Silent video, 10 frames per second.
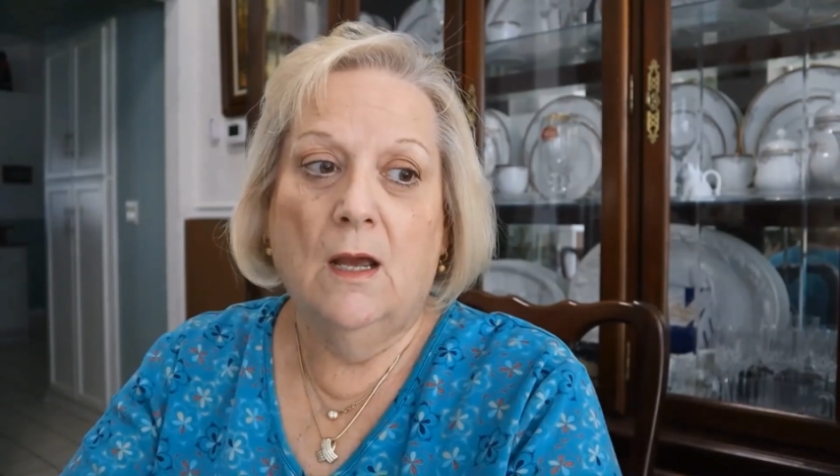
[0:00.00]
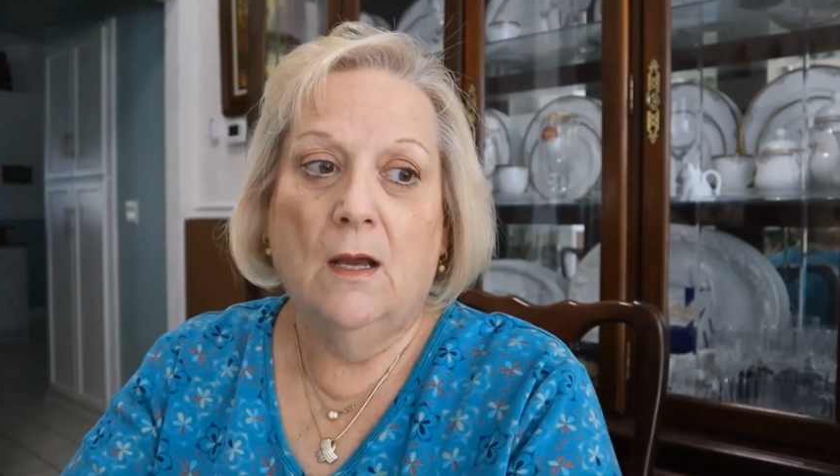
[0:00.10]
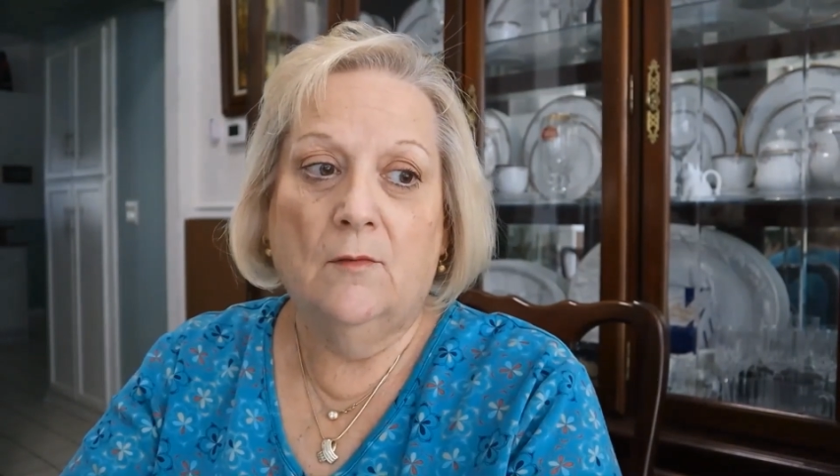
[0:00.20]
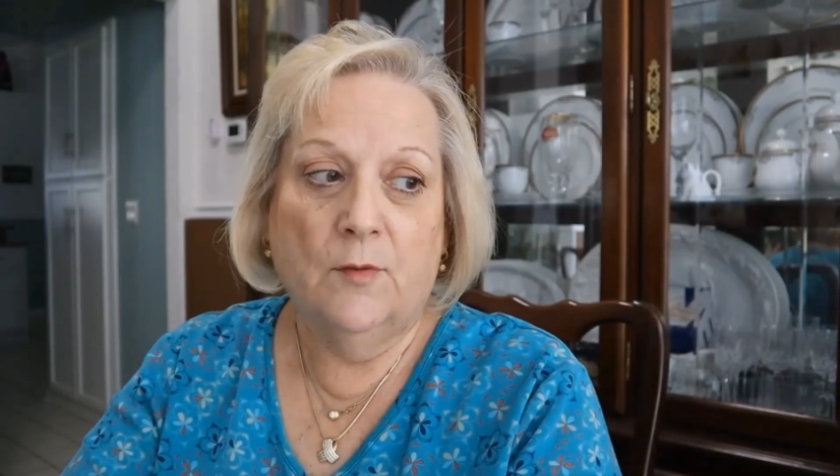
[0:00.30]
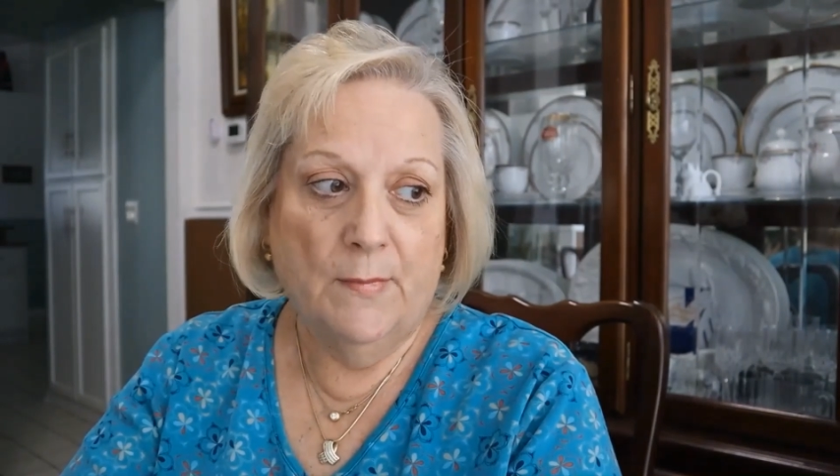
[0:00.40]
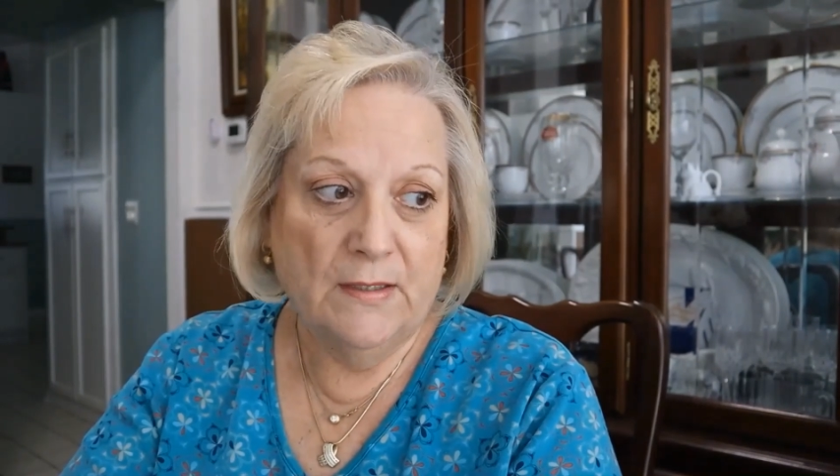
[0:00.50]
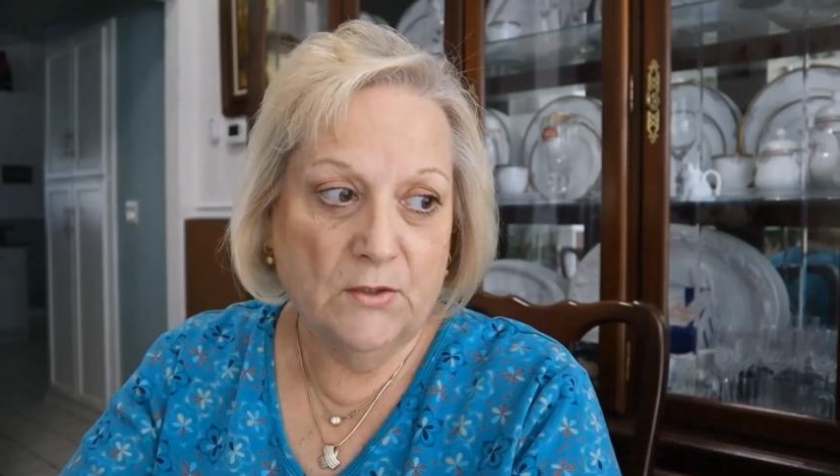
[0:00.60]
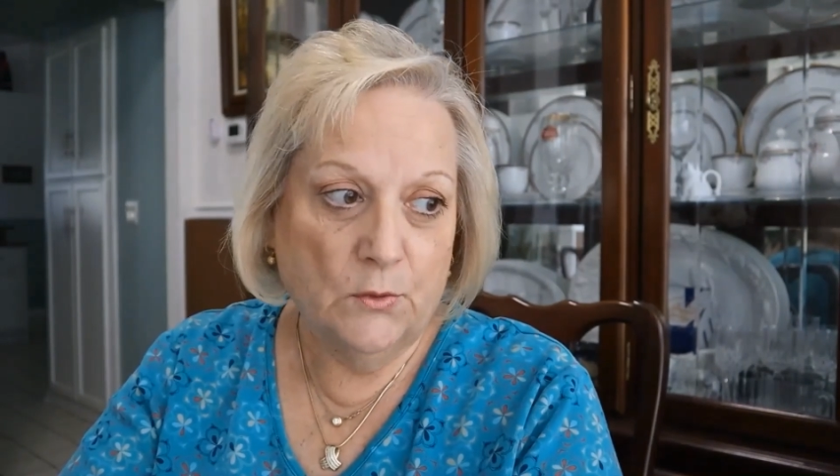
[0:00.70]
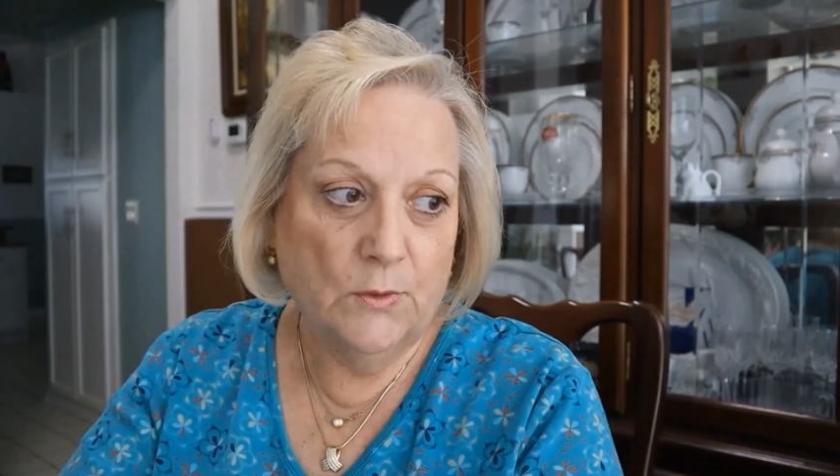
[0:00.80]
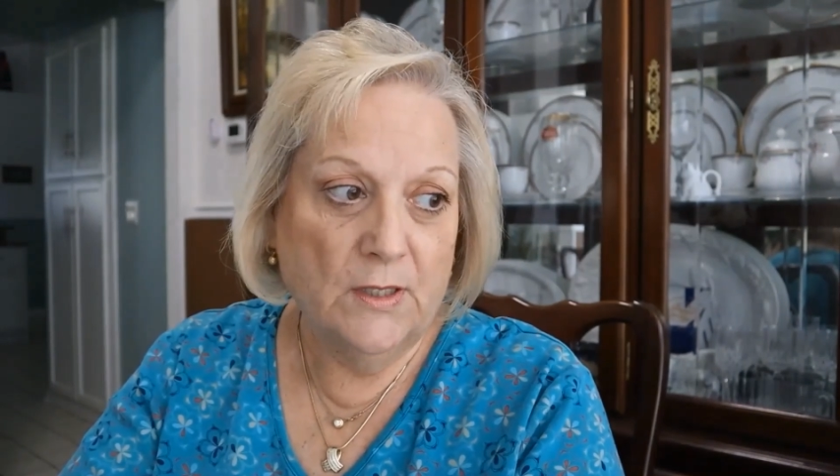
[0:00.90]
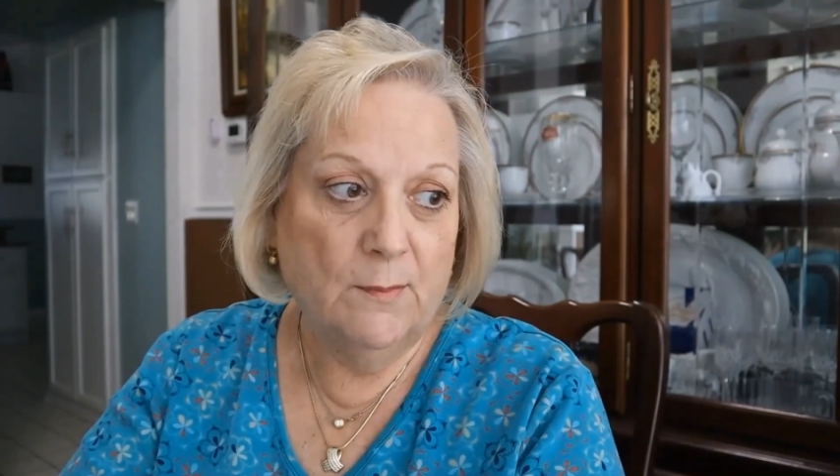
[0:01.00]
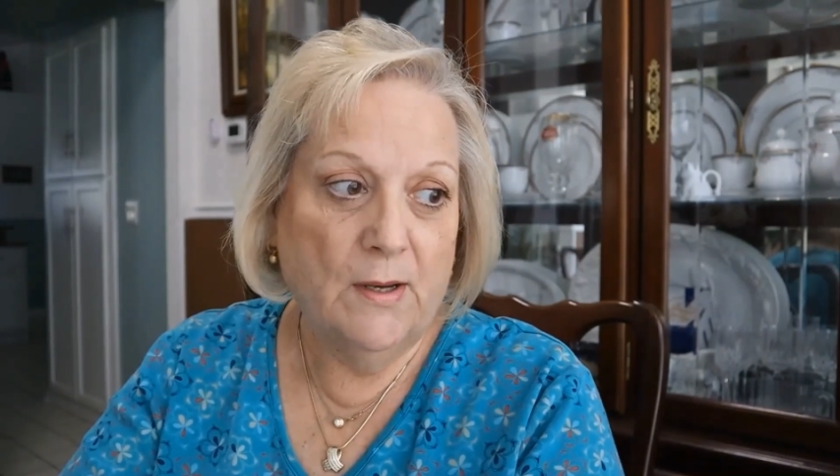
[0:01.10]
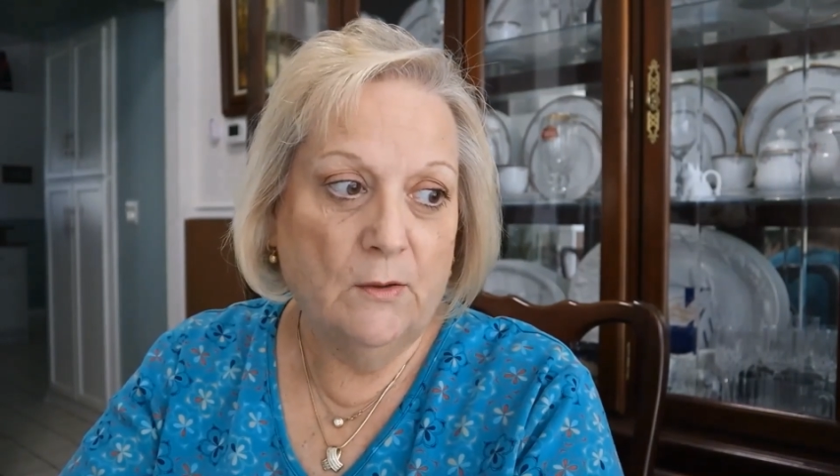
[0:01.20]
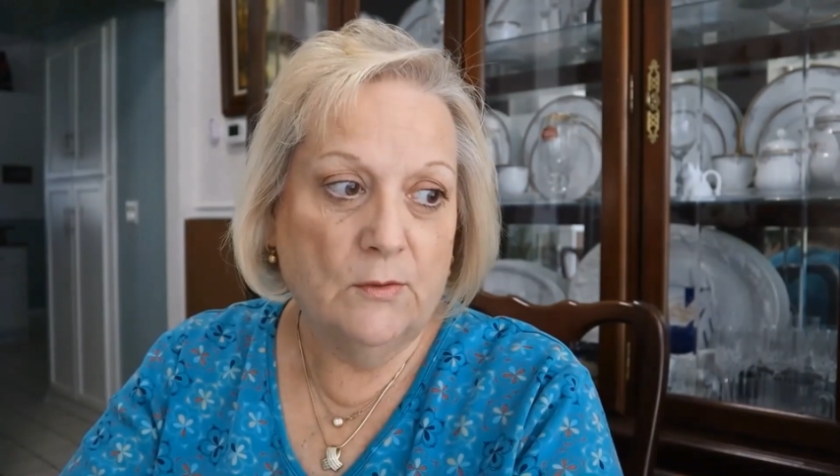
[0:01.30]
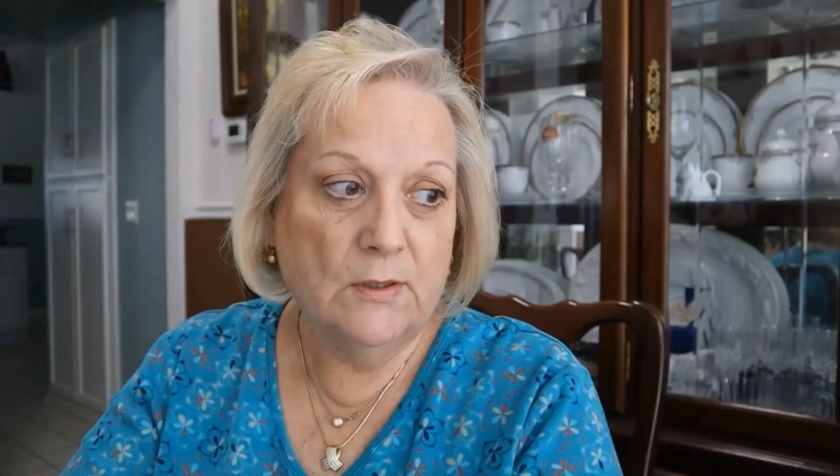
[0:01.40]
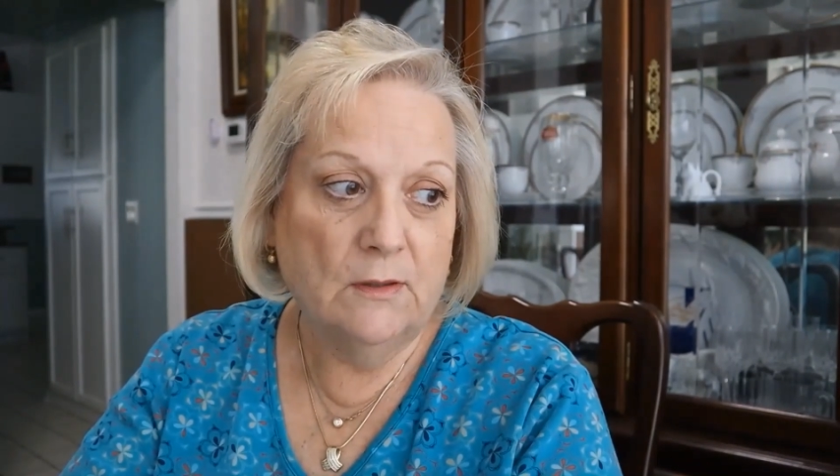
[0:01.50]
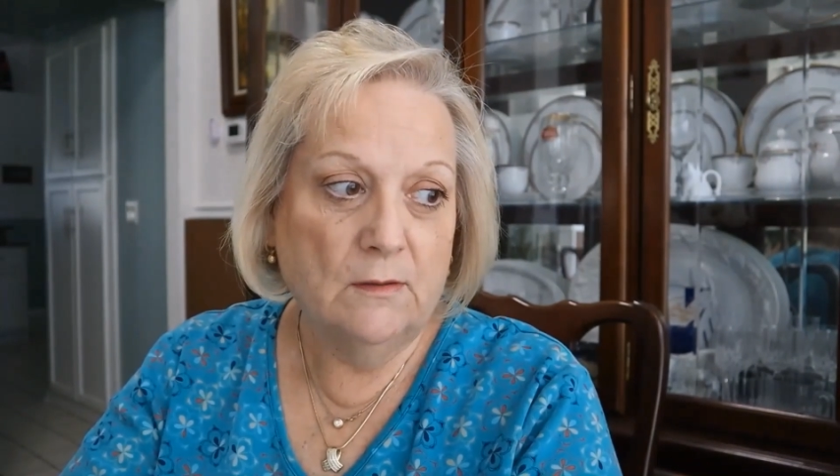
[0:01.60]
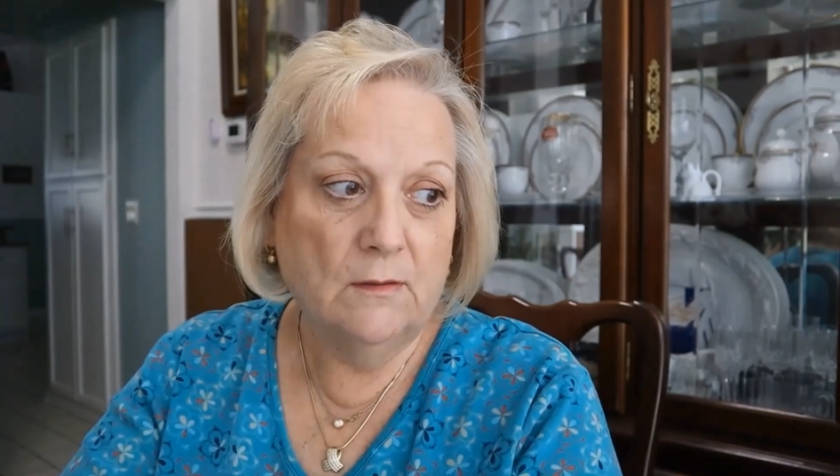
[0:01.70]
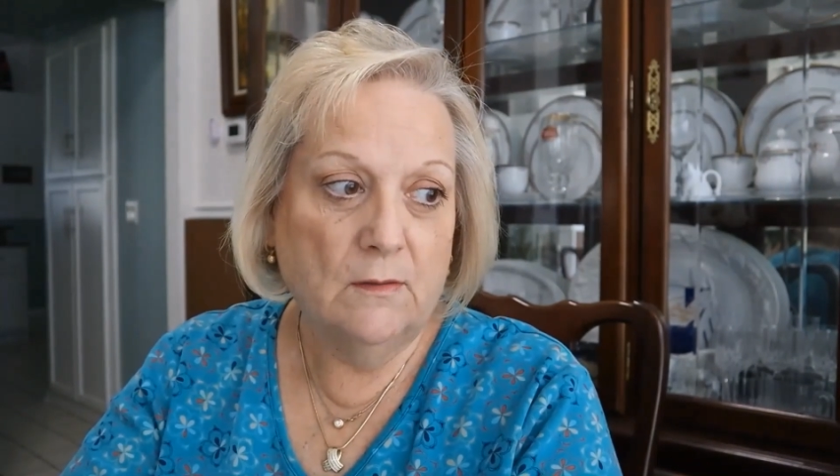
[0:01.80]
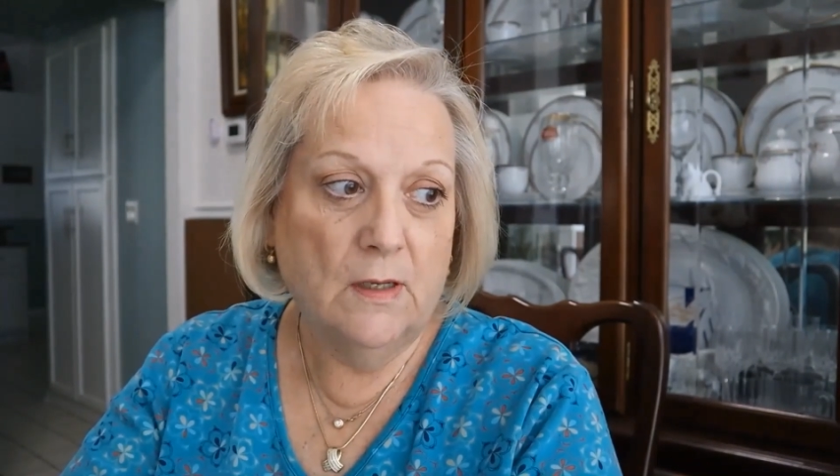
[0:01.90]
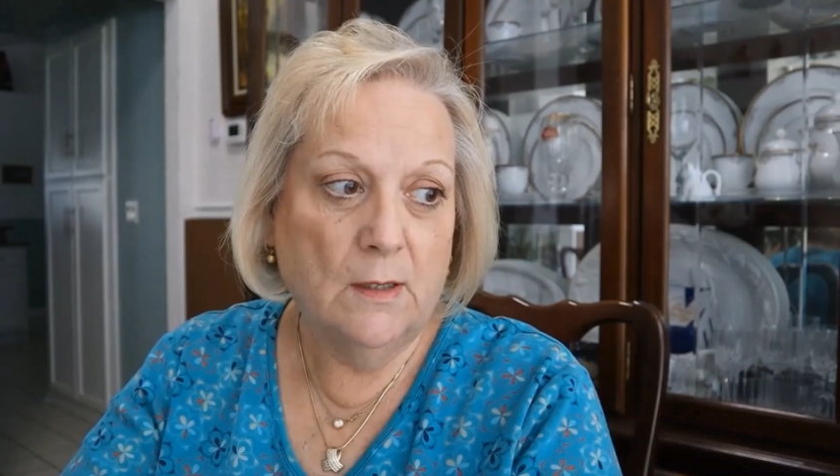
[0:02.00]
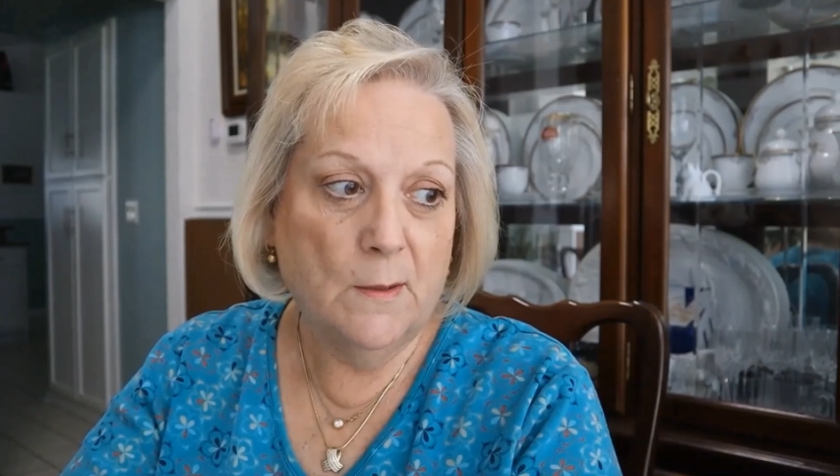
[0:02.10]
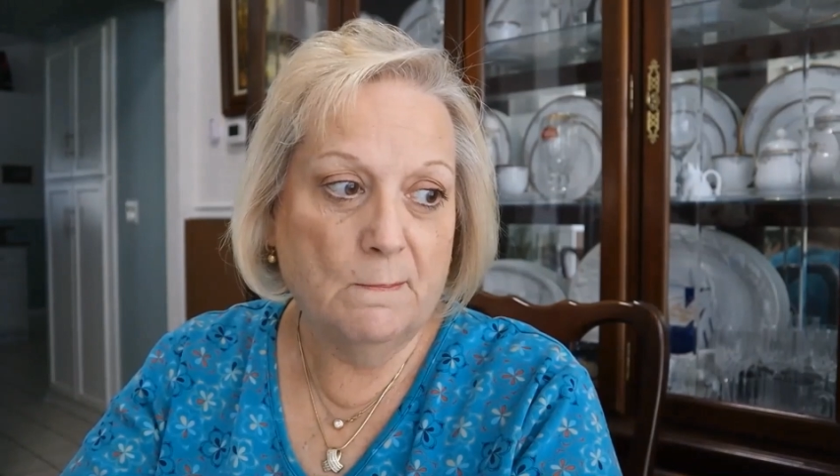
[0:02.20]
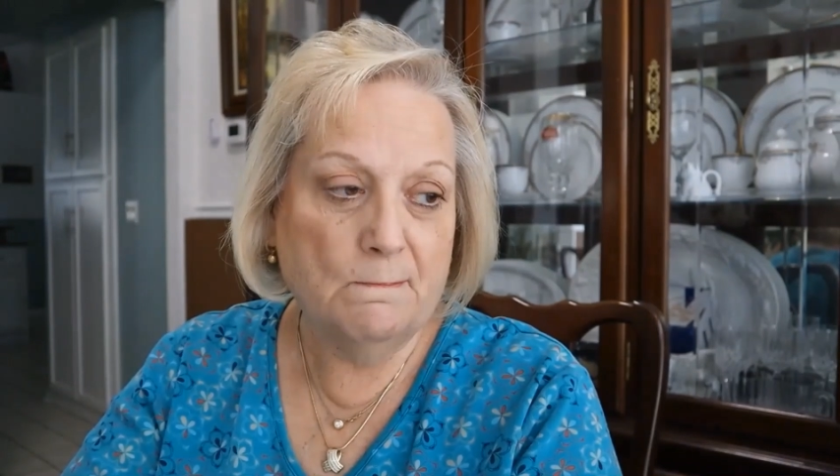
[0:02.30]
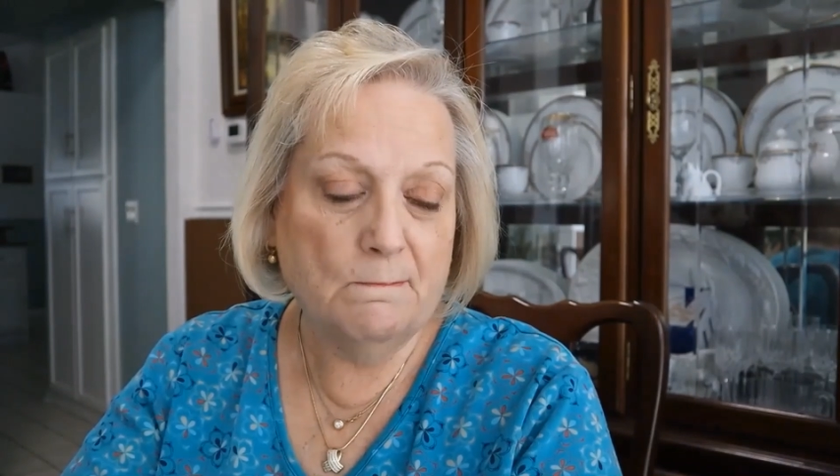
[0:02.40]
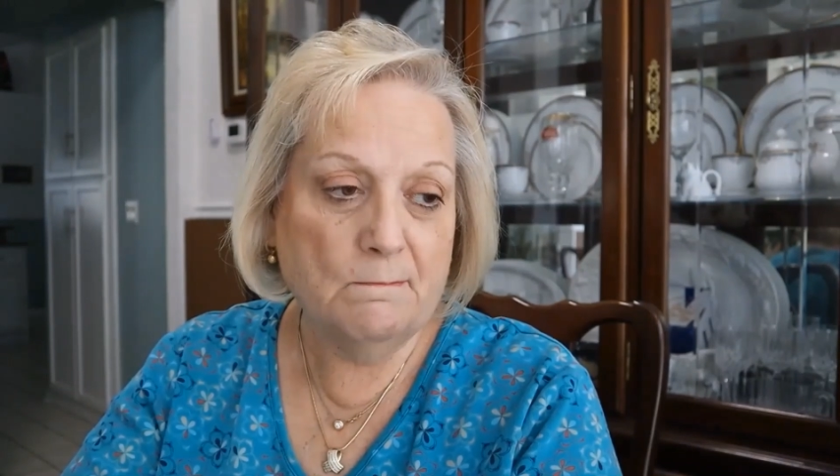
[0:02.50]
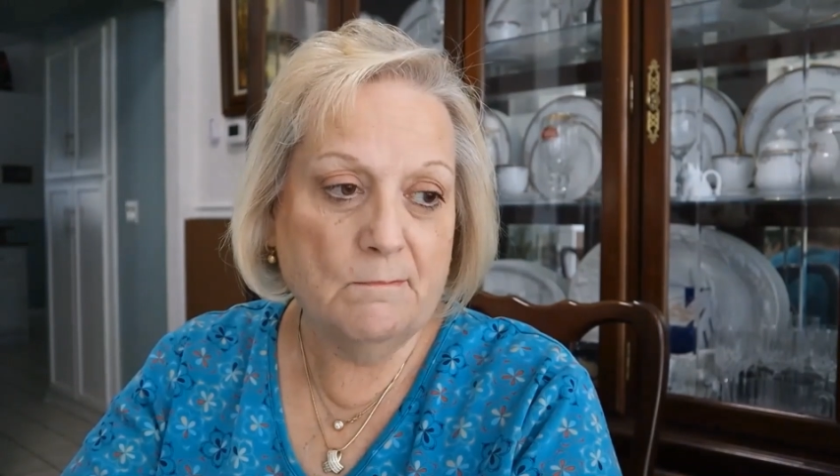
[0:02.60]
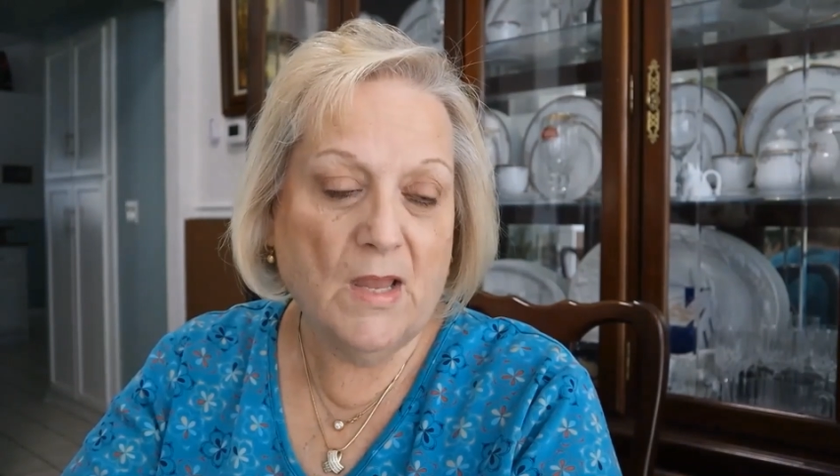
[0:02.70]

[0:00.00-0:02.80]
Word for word: uh, from my story about um,